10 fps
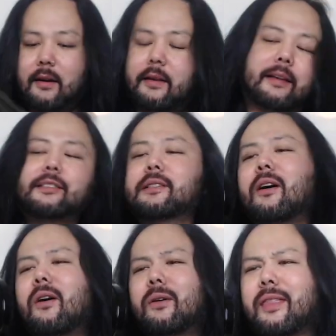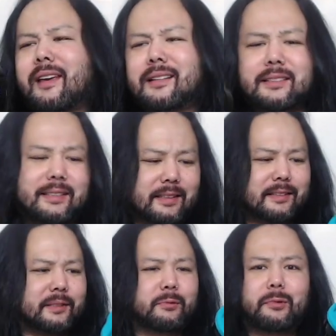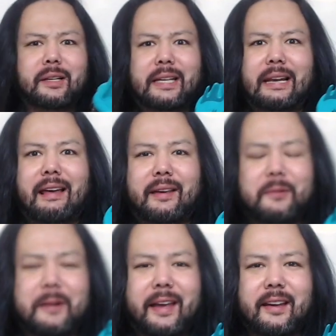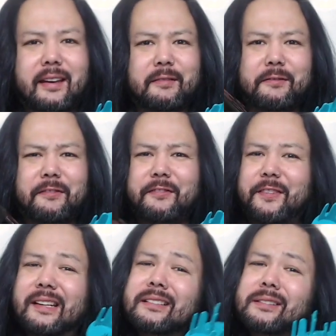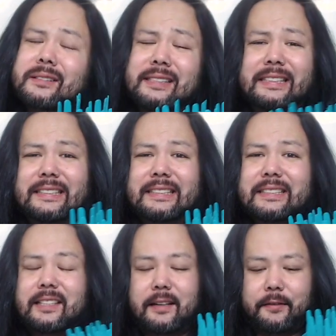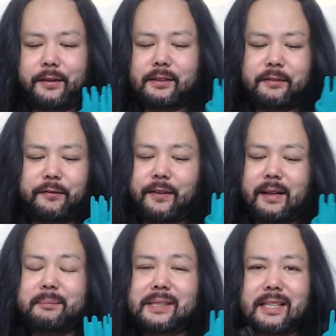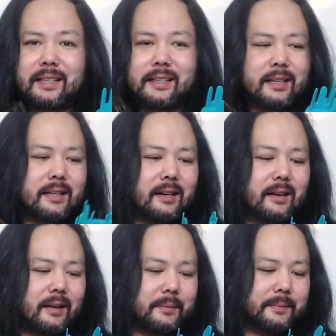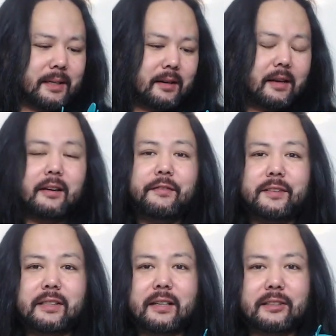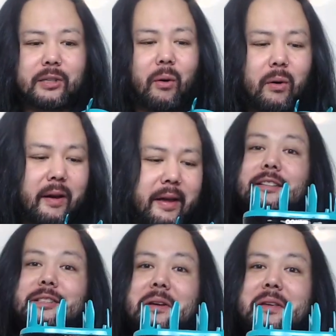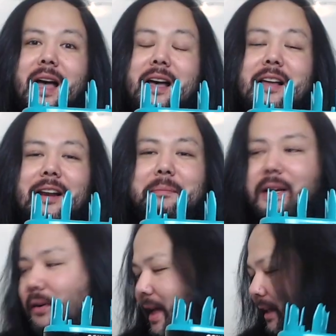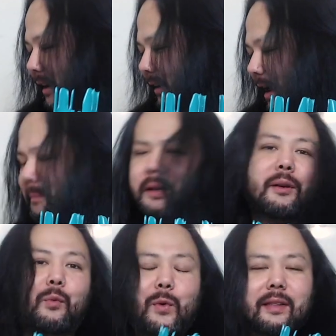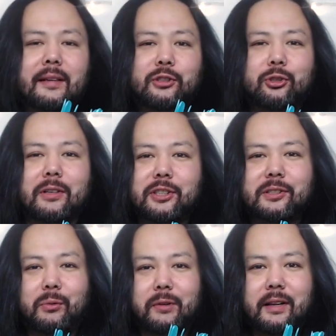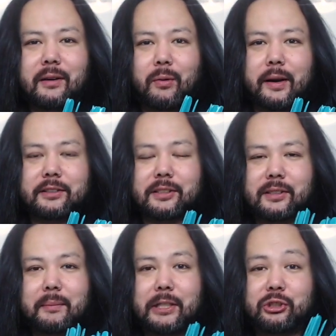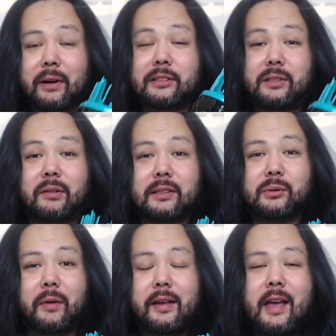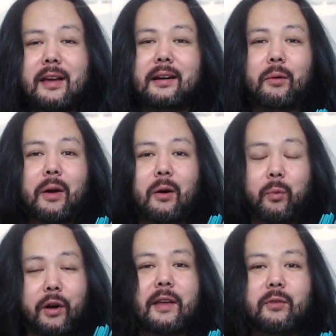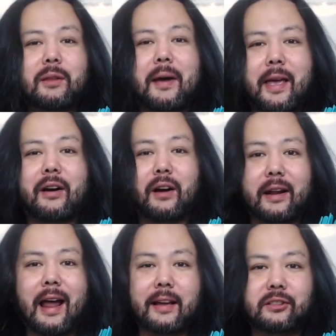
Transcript: Okay, so it's really lightweight. It feels flimsy. Kind of feels like a toy. So yeah, let me go ahead and I'm gonna read the instructions really quick just to make sure I do this right. Now we are working with my hair, and I